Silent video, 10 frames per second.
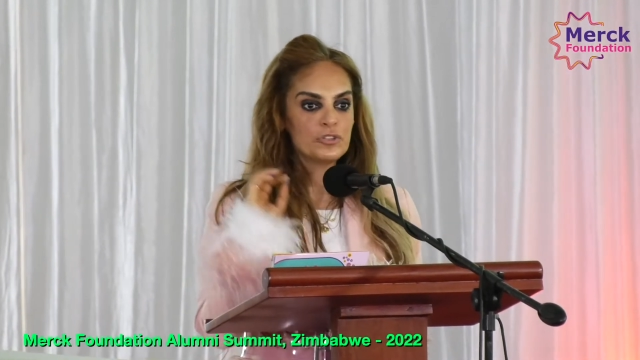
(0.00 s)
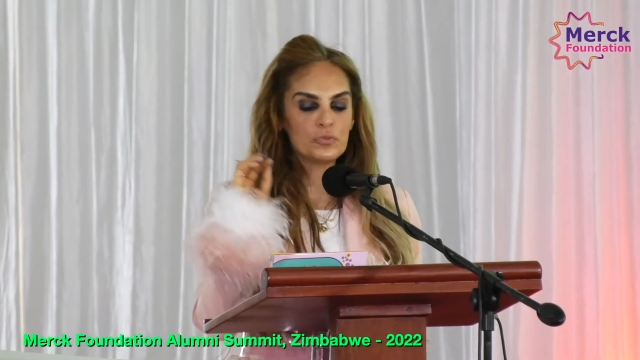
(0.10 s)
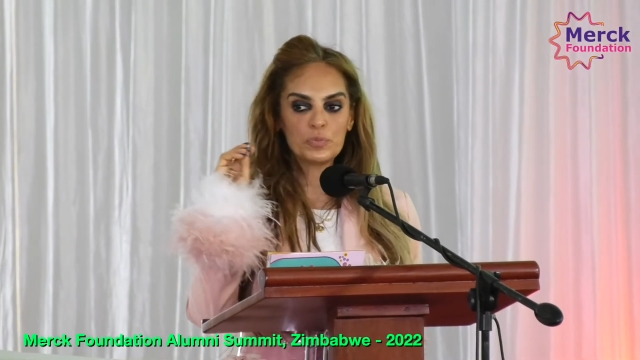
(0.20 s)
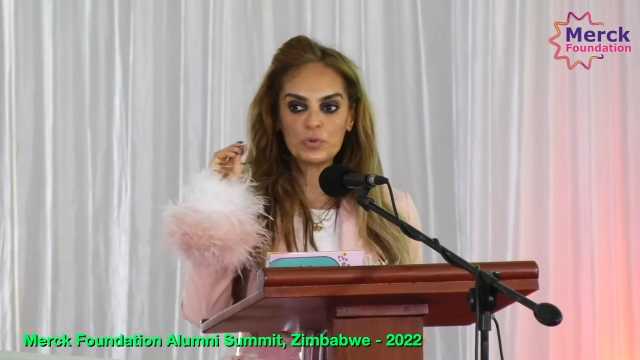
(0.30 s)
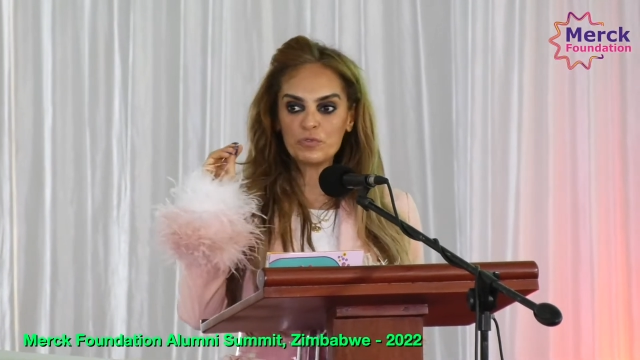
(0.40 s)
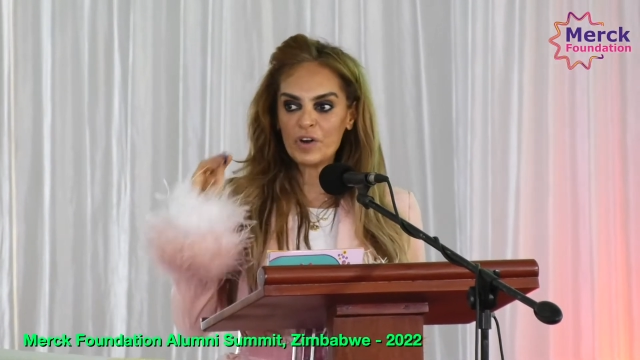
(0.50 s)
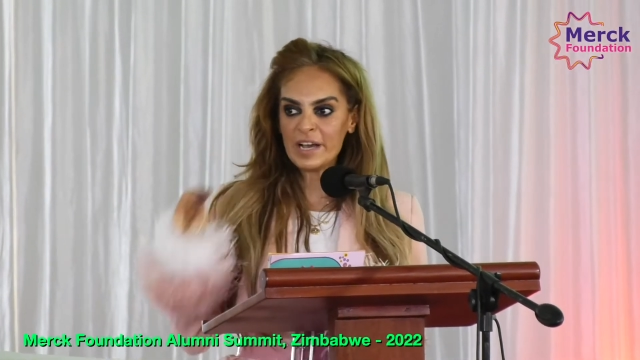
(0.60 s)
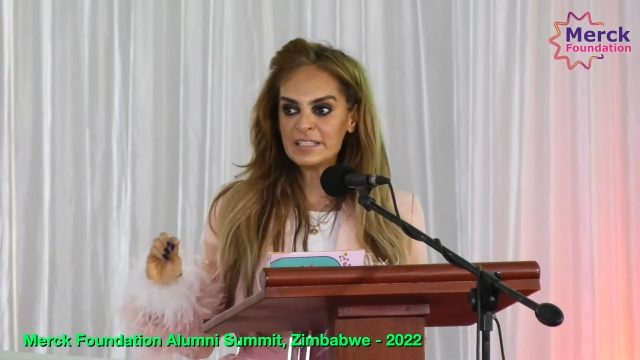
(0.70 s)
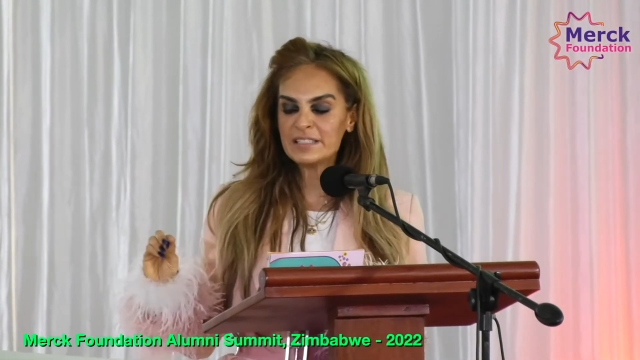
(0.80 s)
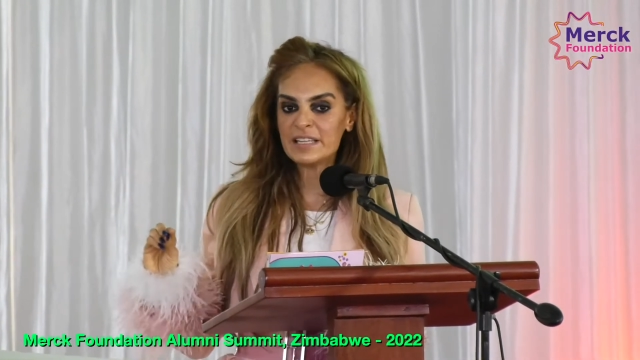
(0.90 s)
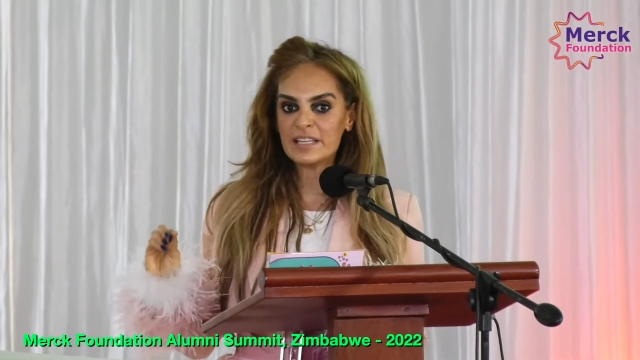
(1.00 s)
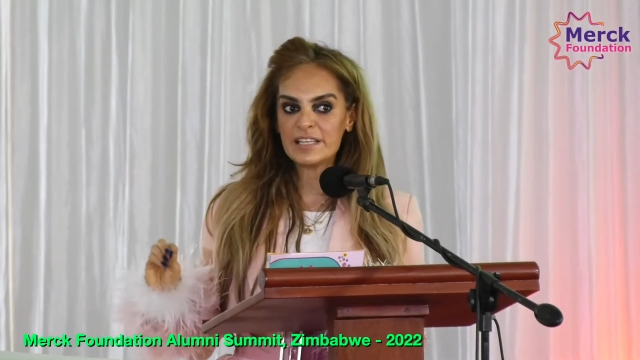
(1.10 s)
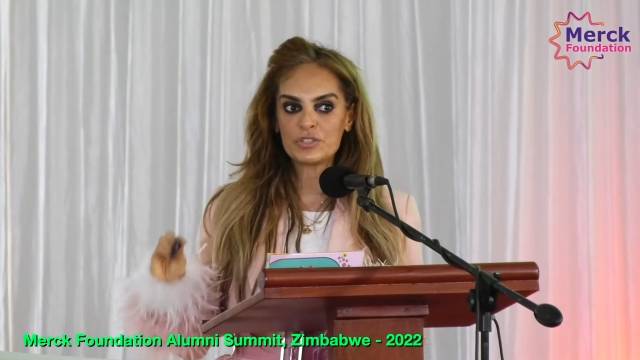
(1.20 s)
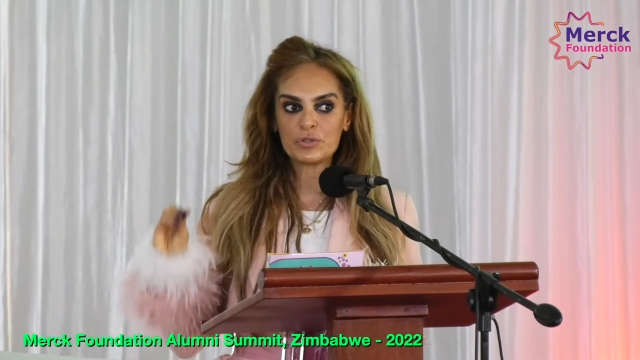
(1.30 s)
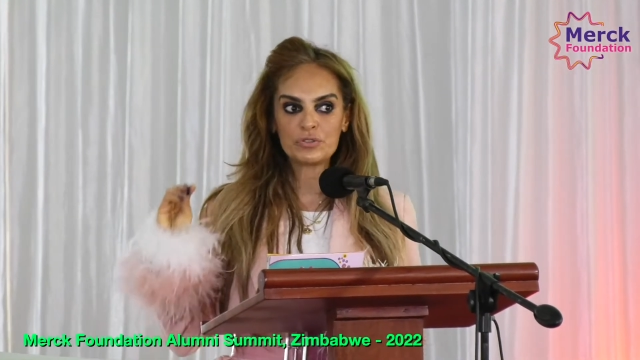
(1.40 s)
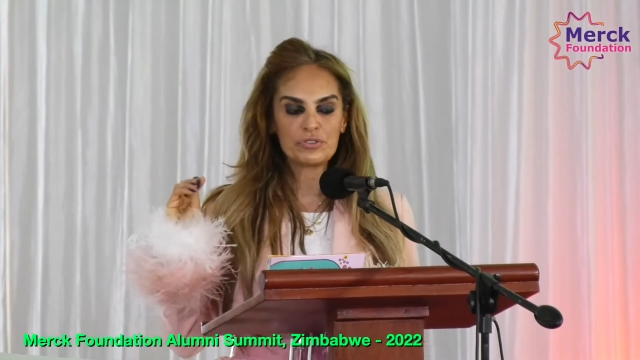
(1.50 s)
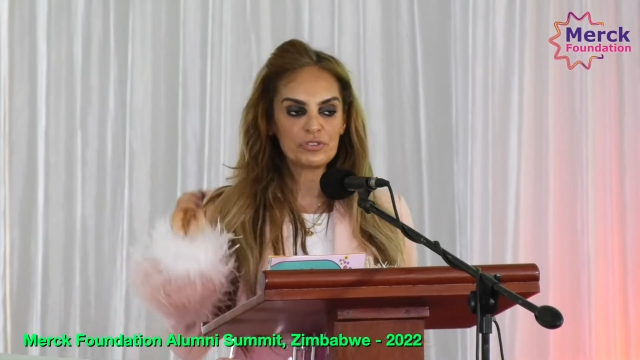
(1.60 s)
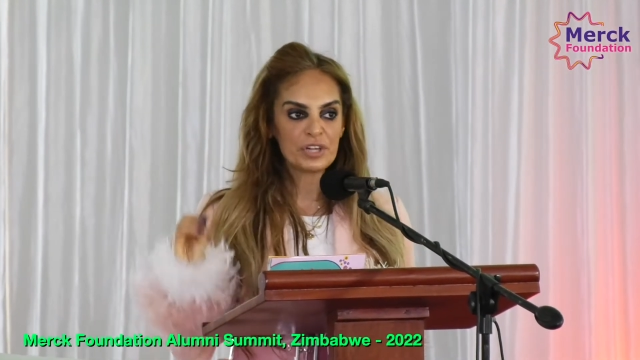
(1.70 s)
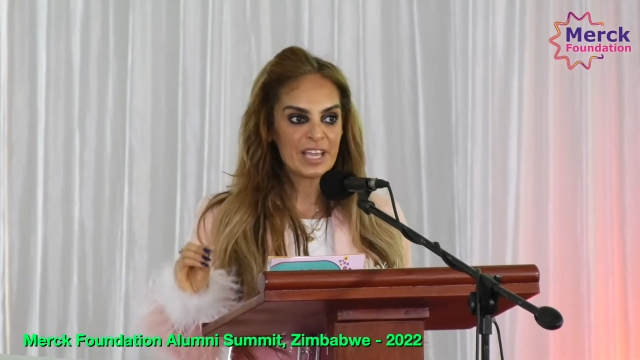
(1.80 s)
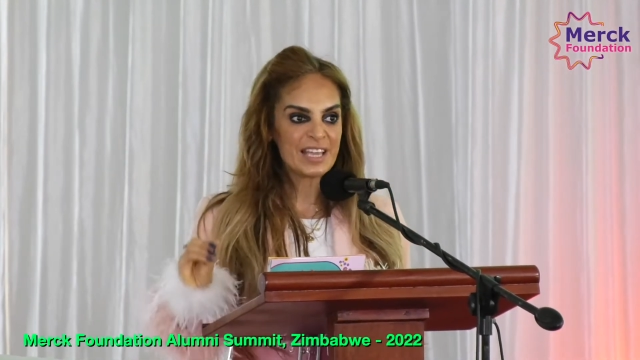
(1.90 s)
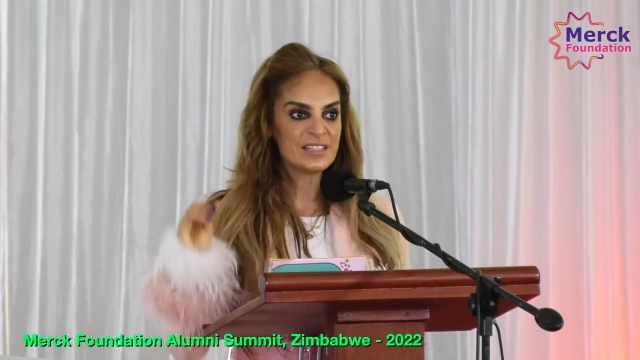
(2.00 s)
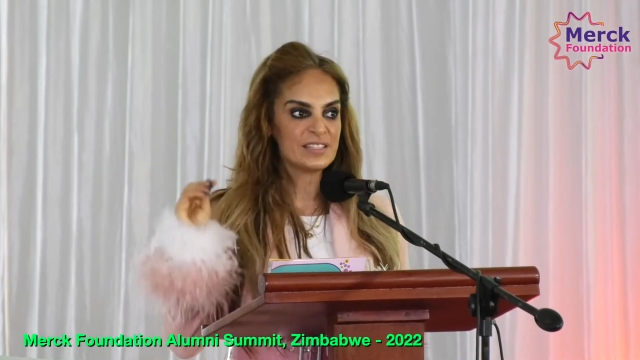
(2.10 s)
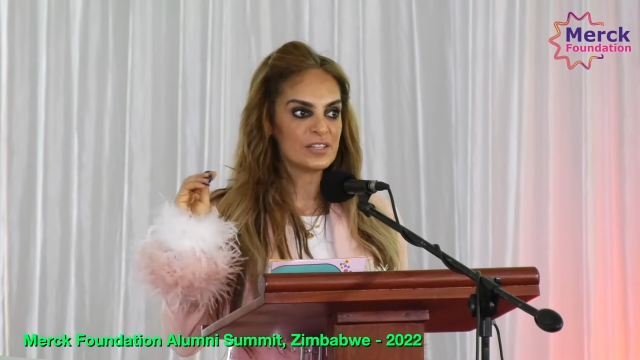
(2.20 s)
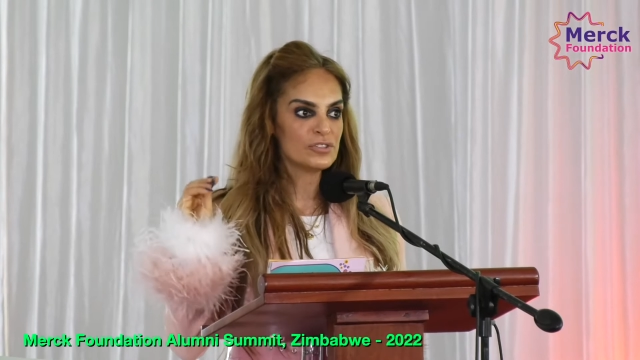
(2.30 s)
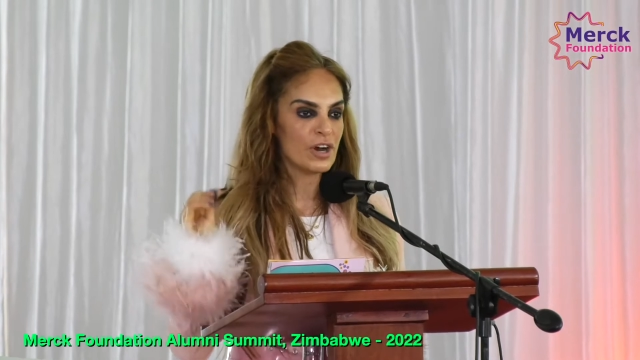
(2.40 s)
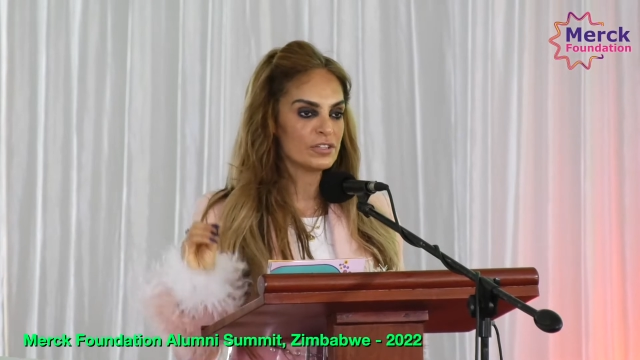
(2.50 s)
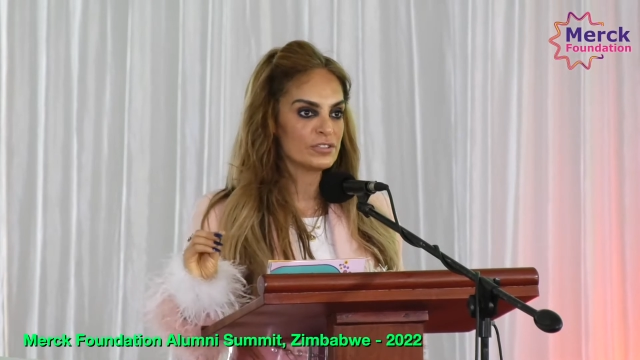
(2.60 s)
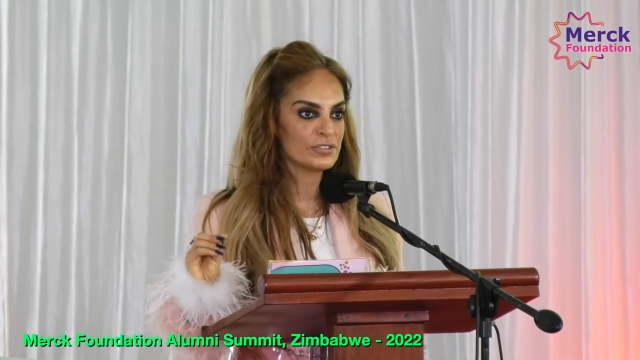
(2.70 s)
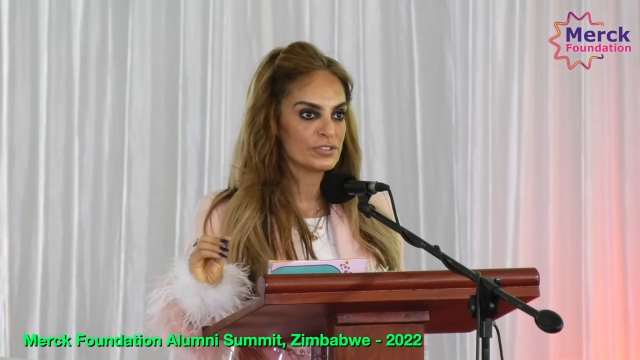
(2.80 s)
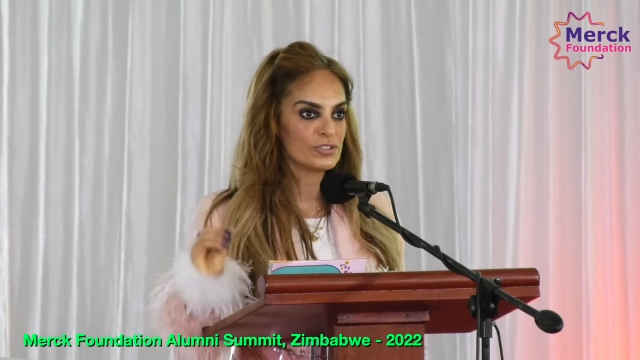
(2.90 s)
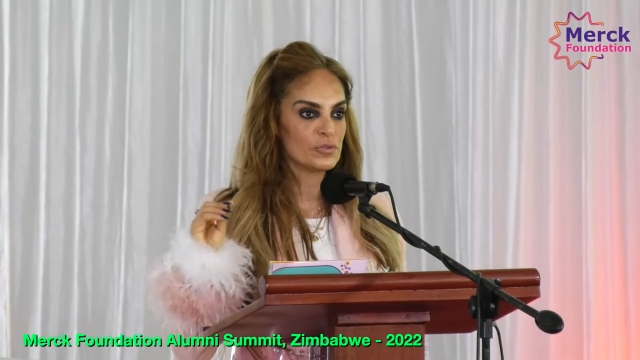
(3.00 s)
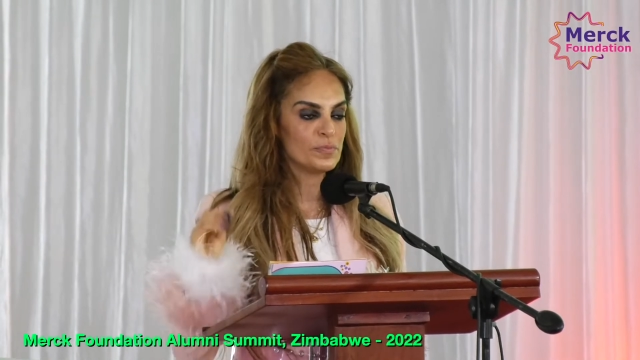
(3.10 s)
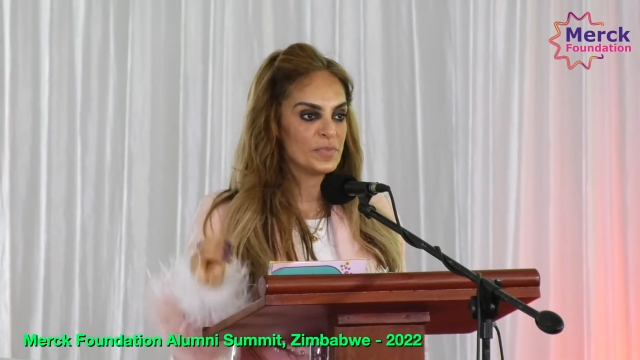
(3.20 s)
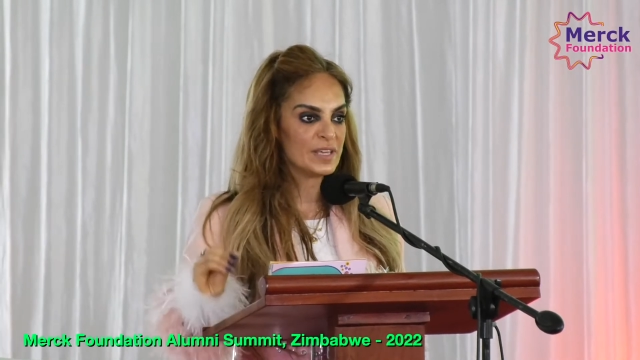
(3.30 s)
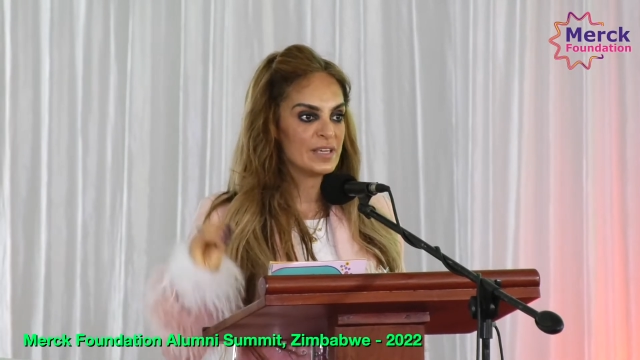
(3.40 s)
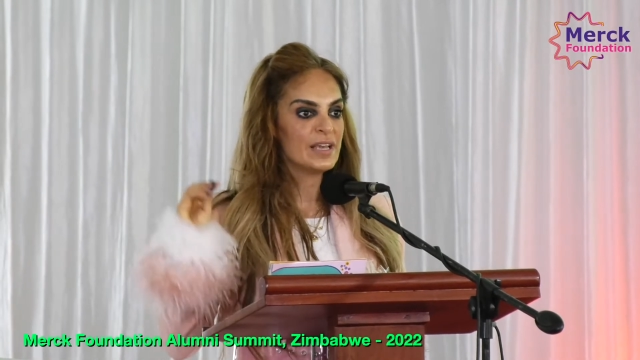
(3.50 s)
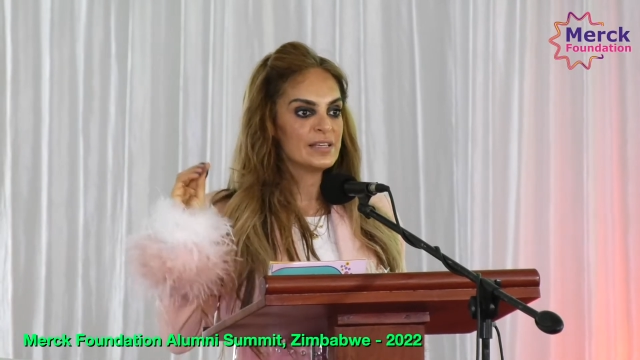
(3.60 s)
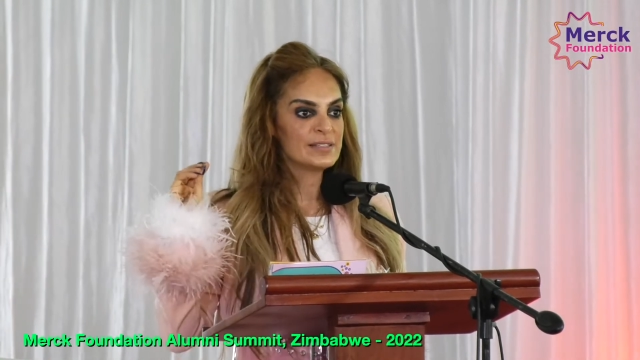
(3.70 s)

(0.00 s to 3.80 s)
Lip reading: to provide the list, to train the doctors to be